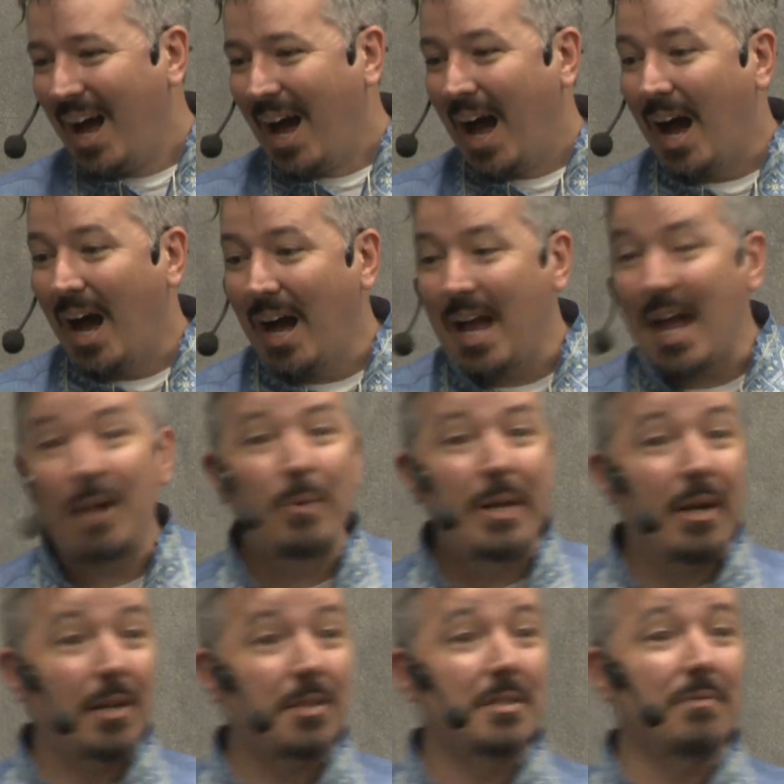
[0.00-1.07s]
And we
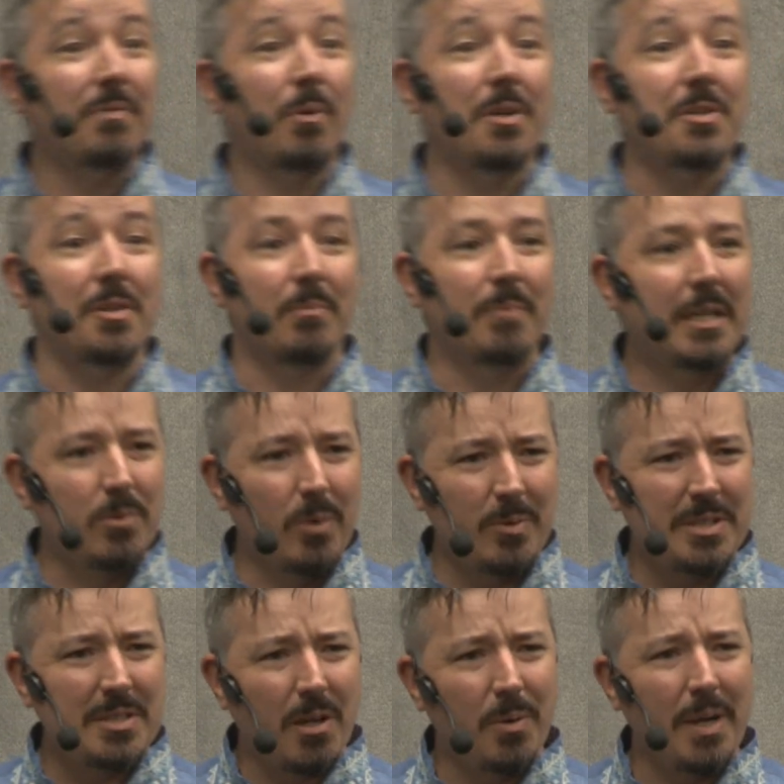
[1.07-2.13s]
cost a fortune because we were
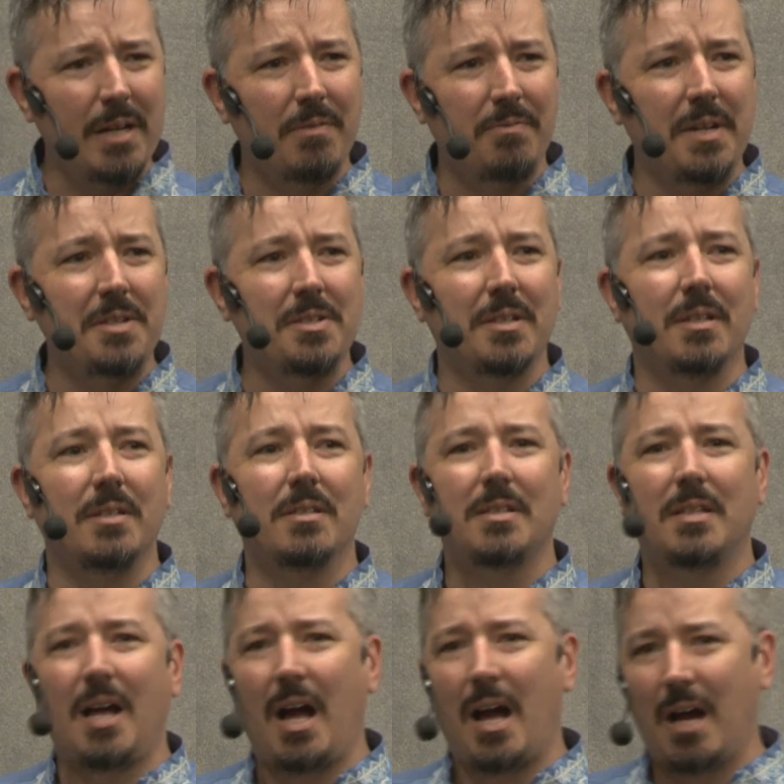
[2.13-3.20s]
so
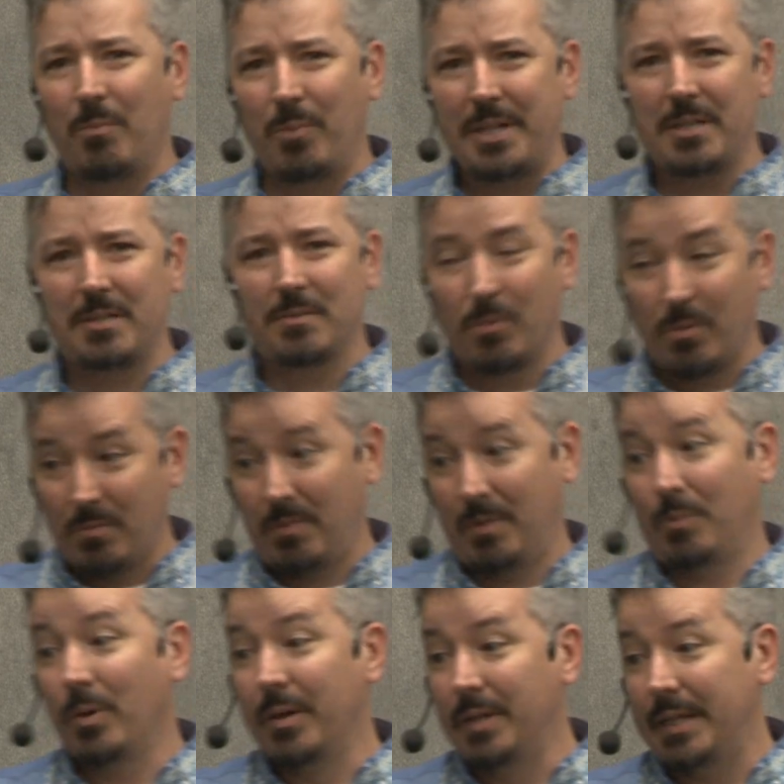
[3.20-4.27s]
inefficient. We
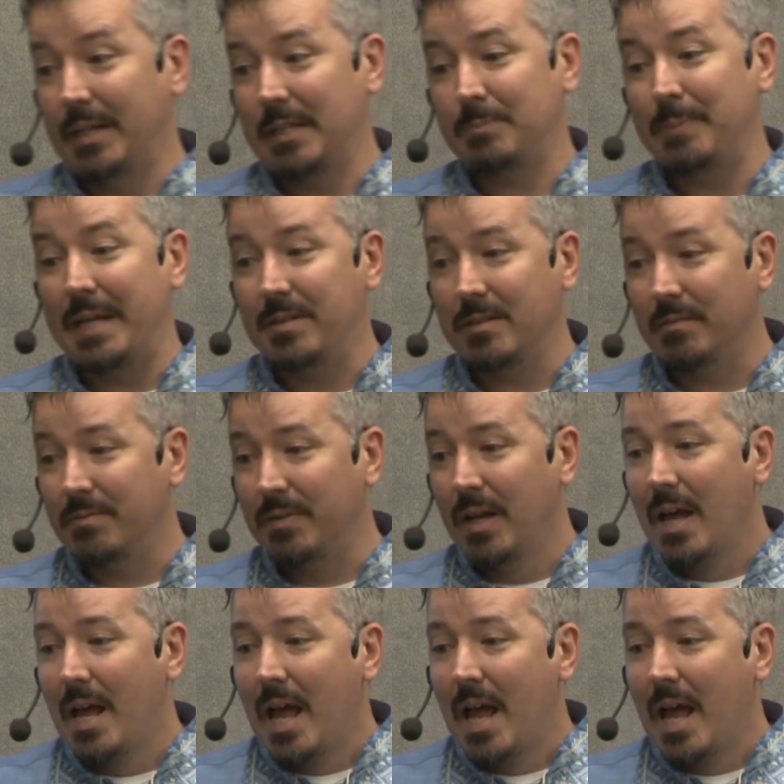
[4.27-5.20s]
were really expensive.